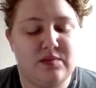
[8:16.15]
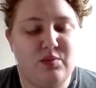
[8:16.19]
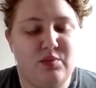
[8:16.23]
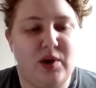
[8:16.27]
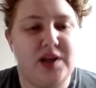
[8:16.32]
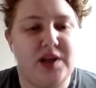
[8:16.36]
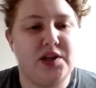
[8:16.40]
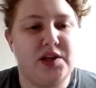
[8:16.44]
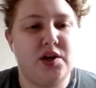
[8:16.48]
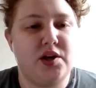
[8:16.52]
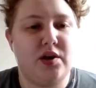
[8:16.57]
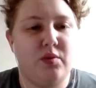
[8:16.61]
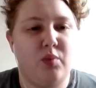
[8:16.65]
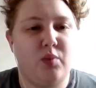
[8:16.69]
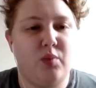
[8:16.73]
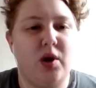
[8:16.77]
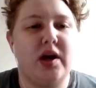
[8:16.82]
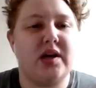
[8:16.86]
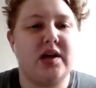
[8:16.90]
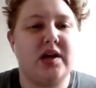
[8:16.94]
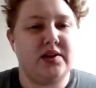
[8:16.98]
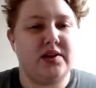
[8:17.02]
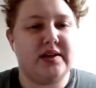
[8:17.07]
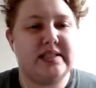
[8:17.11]
what your
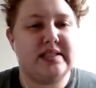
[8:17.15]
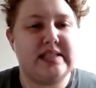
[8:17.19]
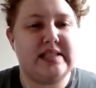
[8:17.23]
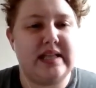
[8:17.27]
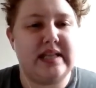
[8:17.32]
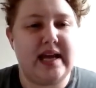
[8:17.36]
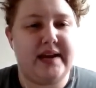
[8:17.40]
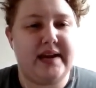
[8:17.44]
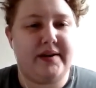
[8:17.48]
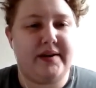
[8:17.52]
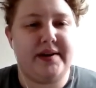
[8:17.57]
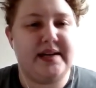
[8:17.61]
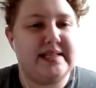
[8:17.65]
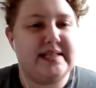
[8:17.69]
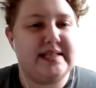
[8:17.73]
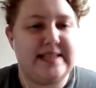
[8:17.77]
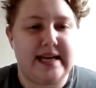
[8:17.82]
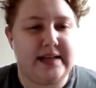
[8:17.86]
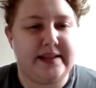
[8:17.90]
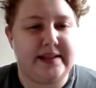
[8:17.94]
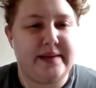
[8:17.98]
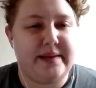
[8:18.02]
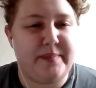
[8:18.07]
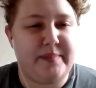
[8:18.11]
work looks like on a
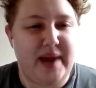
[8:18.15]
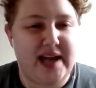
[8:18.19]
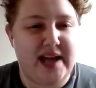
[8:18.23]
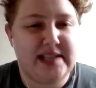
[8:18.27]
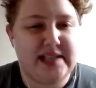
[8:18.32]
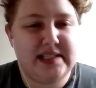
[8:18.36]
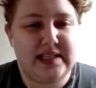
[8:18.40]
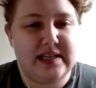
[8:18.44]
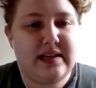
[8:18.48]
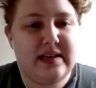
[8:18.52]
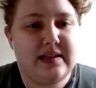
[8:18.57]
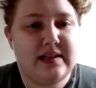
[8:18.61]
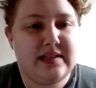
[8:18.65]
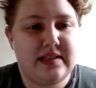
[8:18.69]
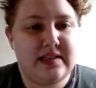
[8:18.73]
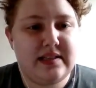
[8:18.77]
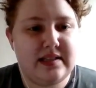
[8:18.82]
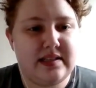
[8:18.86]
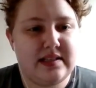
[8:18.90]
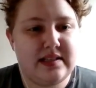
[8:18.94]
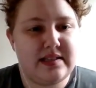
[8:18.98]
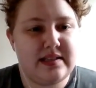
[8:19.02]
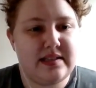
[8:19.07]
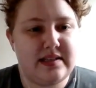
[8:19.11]
daily
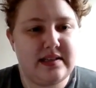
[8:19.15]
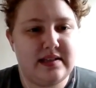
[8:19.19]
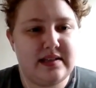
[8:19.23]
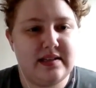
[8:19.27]
basis.